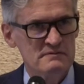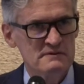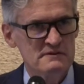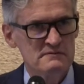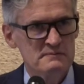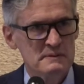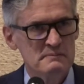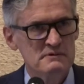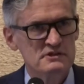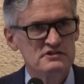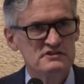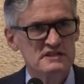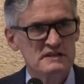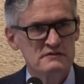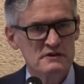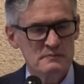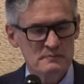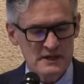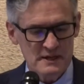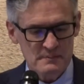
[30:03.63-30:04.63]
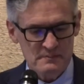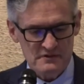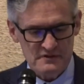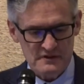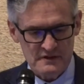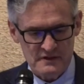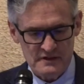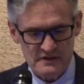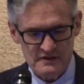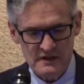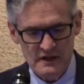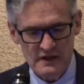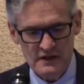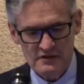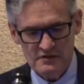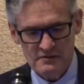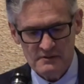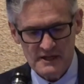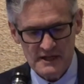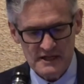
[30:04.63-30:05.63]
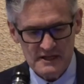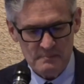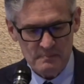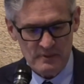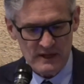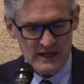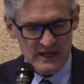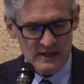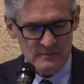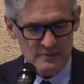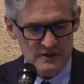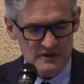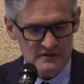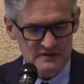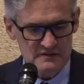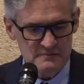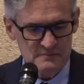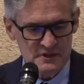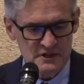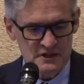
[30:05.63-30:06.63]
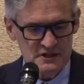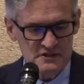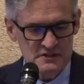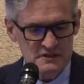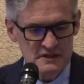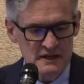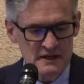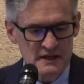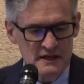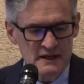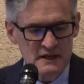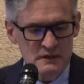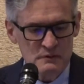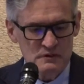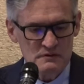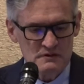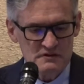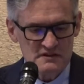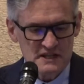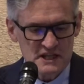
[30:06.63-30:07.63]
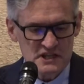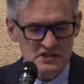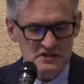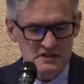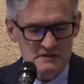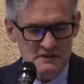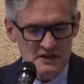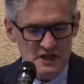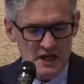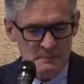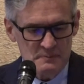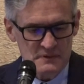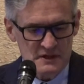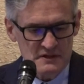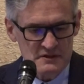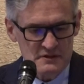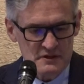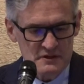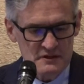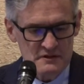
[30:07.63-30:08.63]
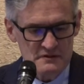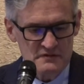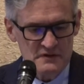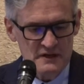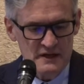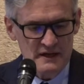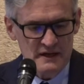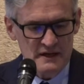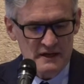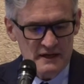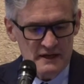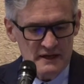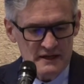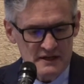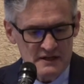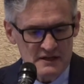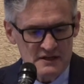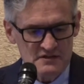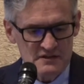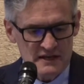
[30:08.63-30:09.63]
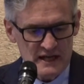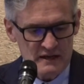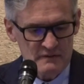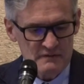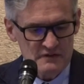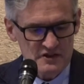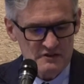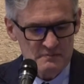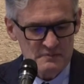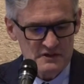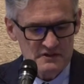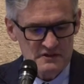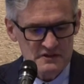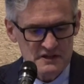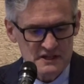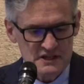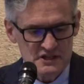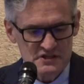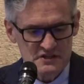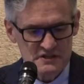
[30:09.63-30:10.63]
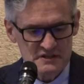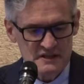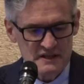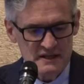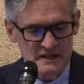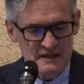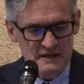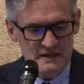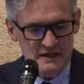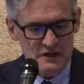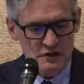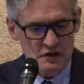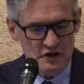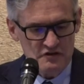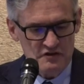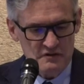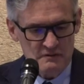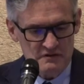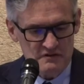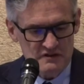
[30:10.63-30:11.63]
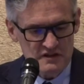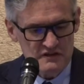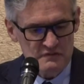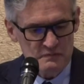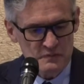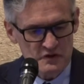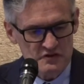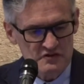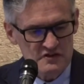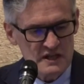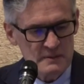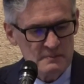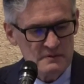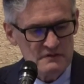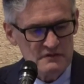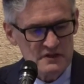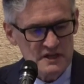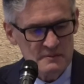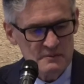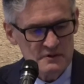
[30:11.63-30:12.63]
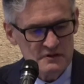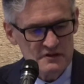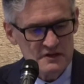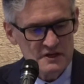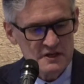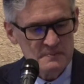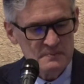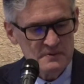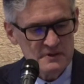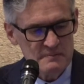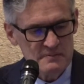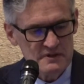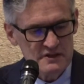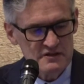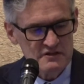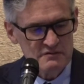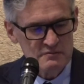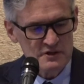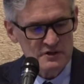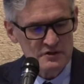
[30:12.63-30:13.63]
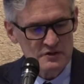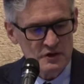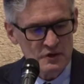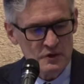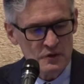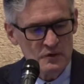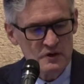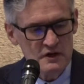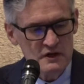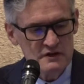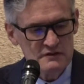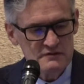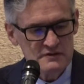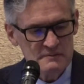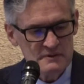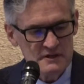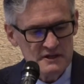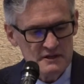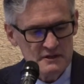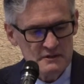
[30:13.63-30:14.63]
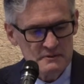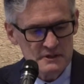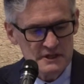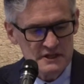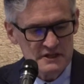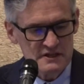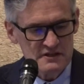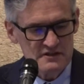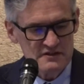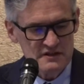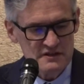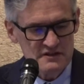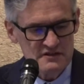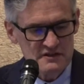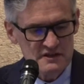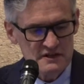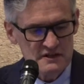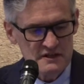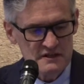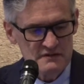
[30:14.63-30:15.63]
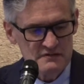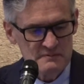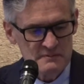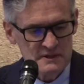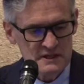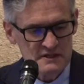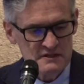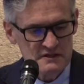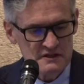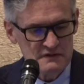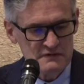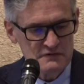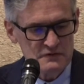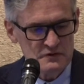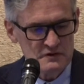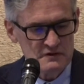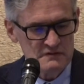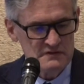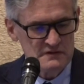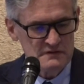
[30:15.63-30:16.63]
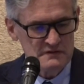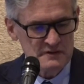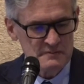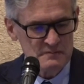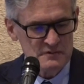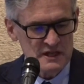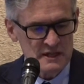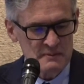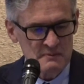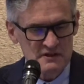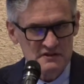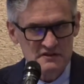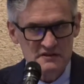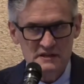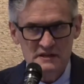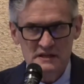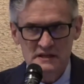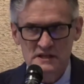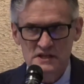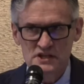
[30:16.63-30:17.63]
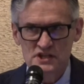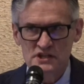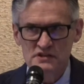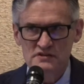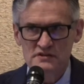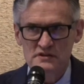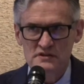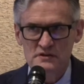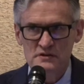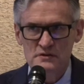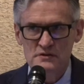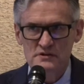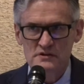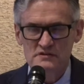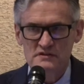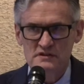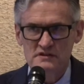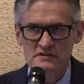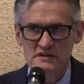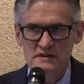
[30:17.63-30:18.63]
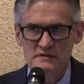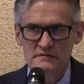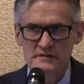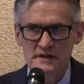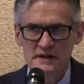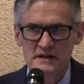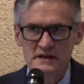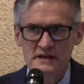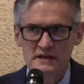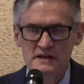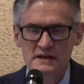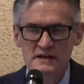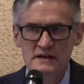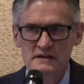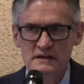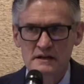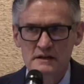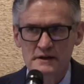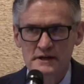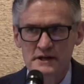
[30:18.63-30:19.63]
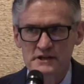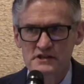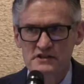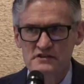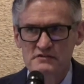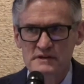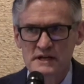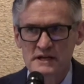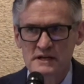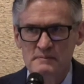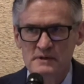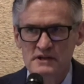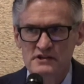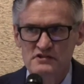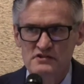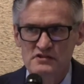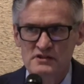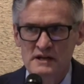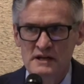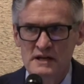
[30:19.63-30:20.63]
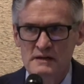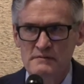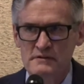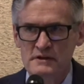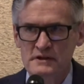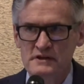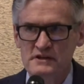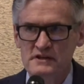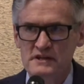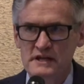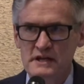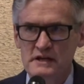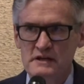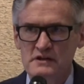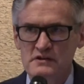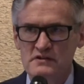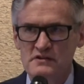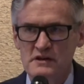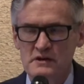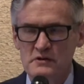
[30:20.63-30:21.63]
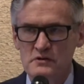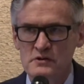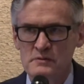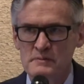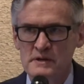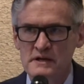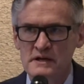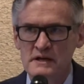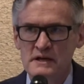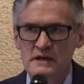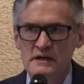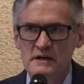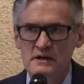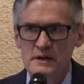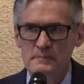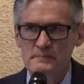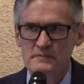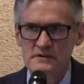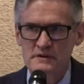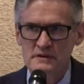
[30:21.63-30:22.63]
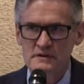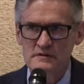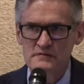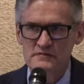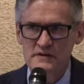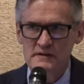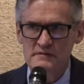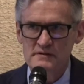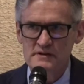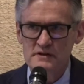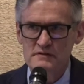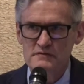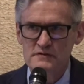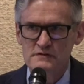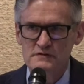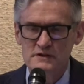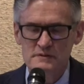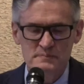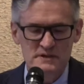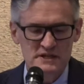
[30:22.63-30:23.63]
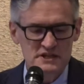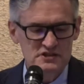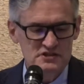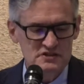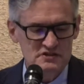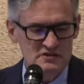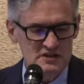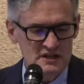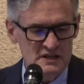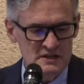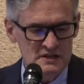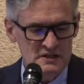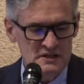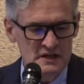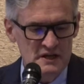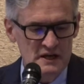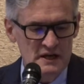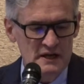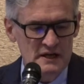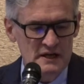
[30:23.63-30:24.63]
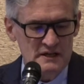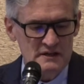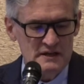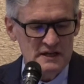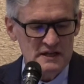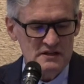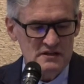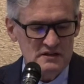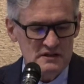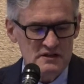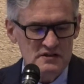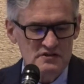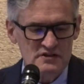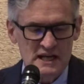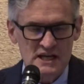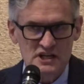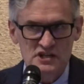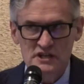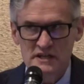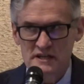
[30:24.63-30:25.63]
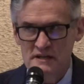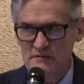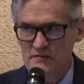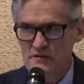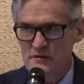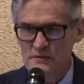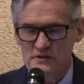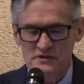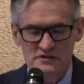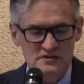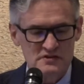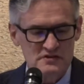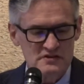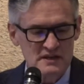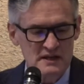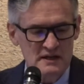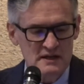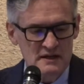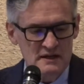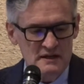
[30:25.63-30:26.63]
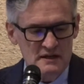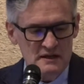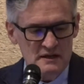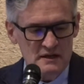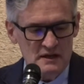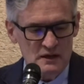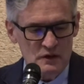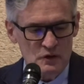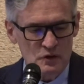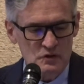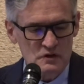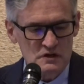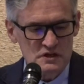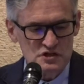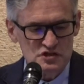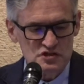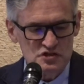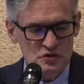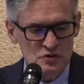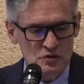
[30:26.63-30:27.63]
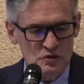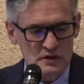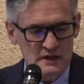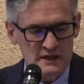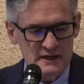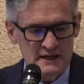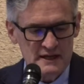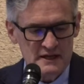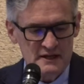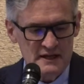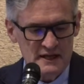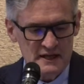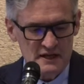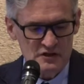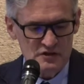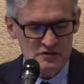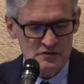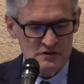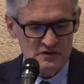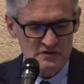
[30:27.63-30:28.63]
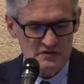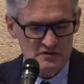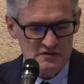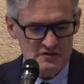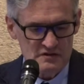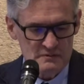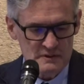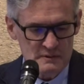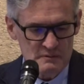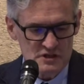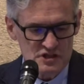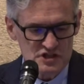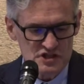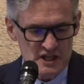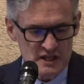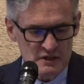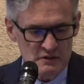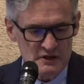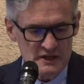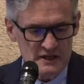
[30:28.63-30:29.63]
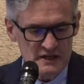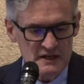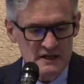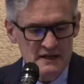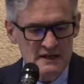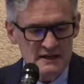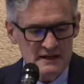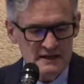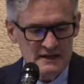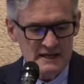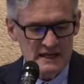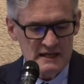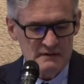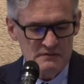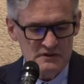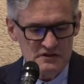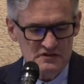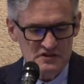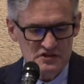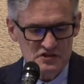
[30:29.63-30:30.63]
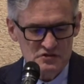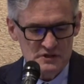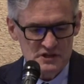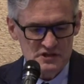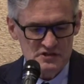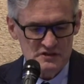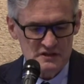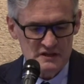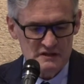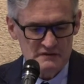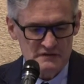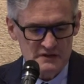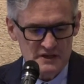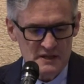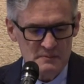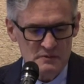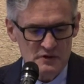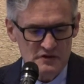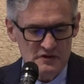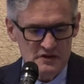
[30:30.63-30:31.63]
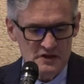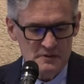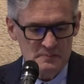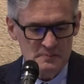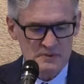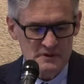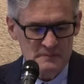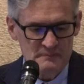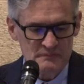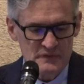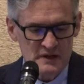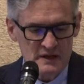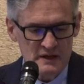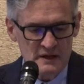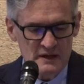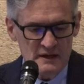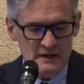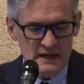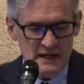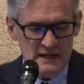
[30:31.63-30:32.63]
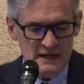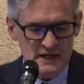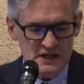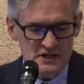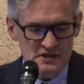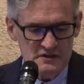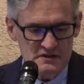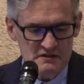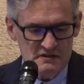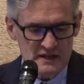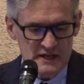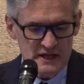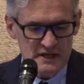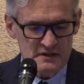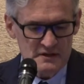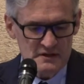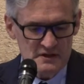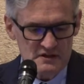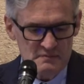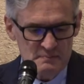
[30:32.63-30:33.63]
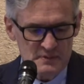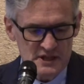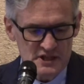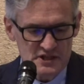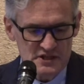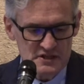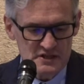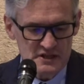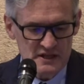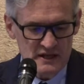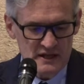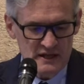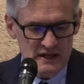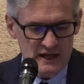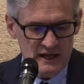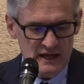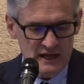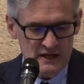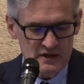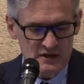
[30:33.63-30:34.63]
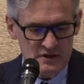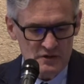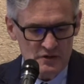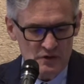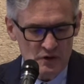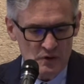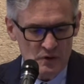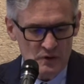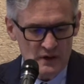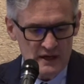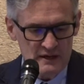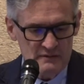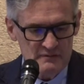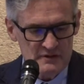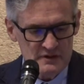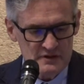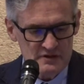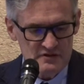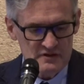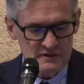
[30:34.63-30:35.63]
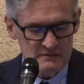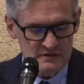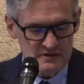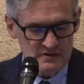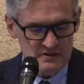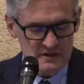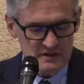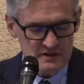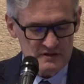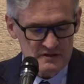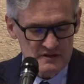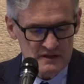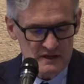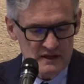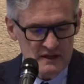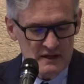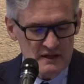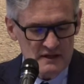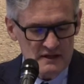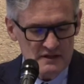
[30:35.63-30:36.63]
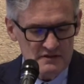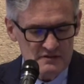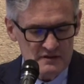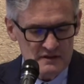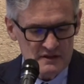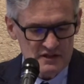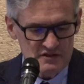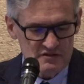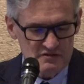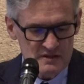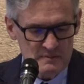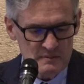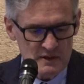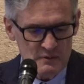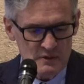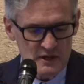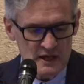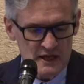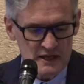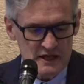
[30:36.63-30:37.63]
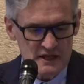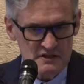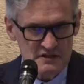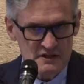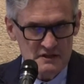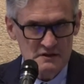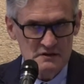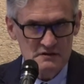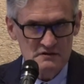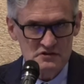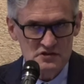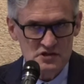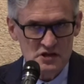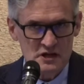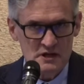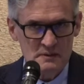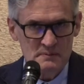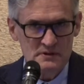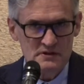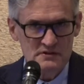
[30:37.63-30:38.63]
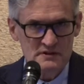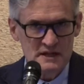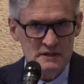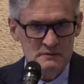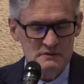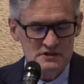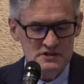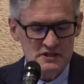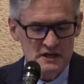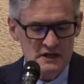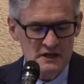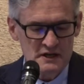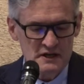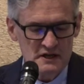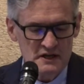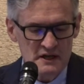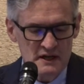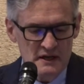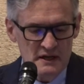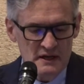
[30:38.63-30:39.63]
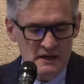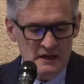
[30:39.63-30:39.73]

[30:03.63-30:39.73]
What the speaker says: And we've published several papers on this. So he had the planned positive margin with resection of the optic nerve in this adverse presentation. He also received postoperative chemotherapy because we know from the EORTC study from 1994, Vivian Bramwell's study in the JCO using Cyvadic, the largest randomized trial ever undertaken in sarcoma, up to 550 patients in it, that this actually influences local control in head and neck and torso. So we will generally, in an adverse situation, give chemotherapy. And 8 years later, this patient had no evidence of disease. He's done extremely well. He continued his job. He's now retired.